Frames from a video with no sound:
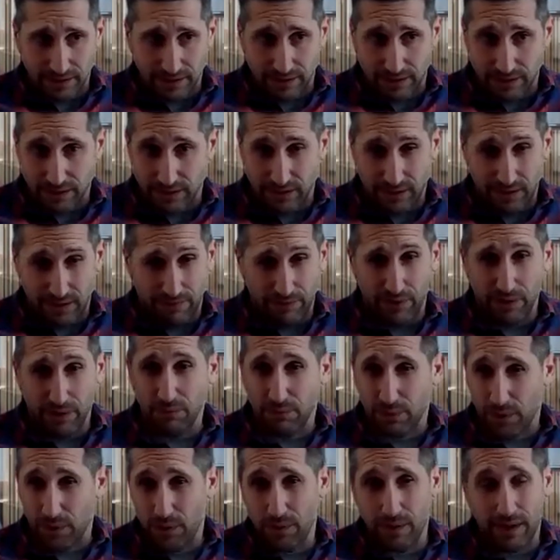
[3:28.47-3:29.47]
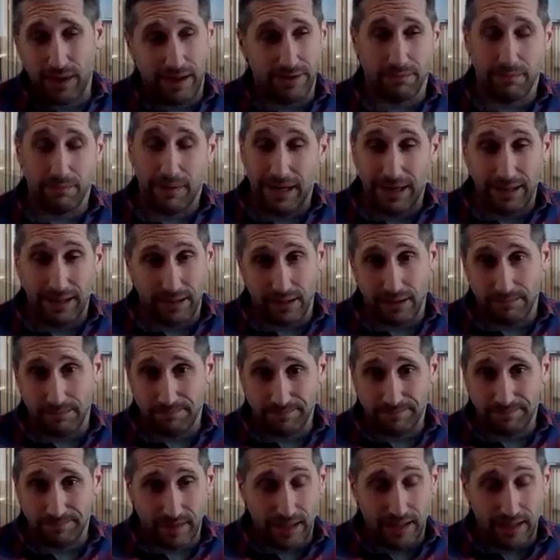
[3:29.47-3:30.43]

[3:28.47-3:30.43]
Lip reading: is just if you're ROAS minded,